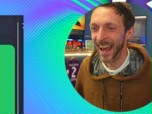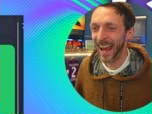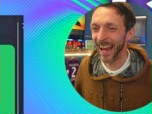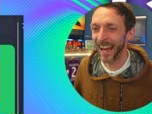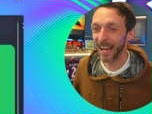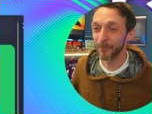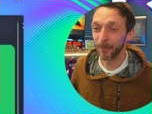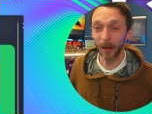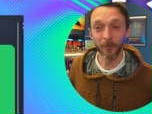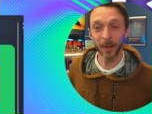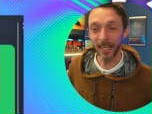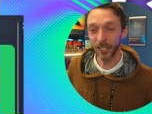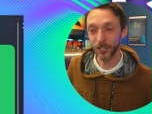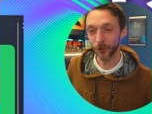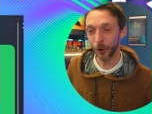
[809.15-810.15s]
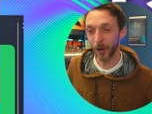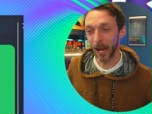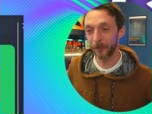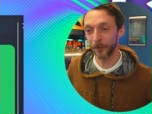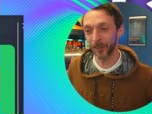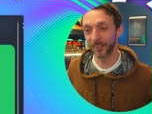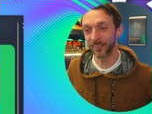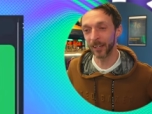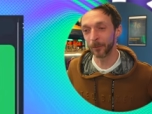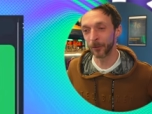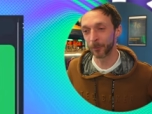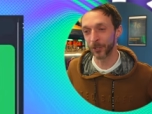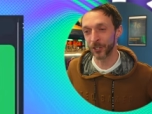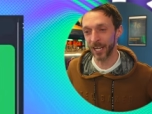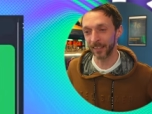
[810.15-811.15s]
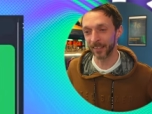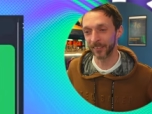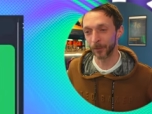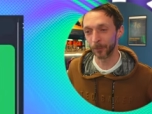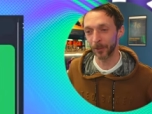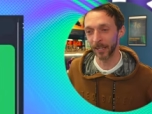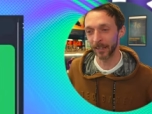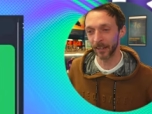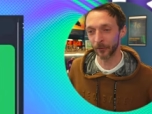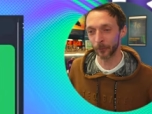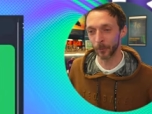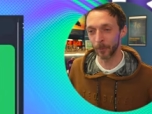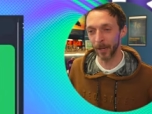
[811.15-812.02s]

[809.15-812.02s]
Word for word: Uh, but a very strong Everton team is projected to play this one.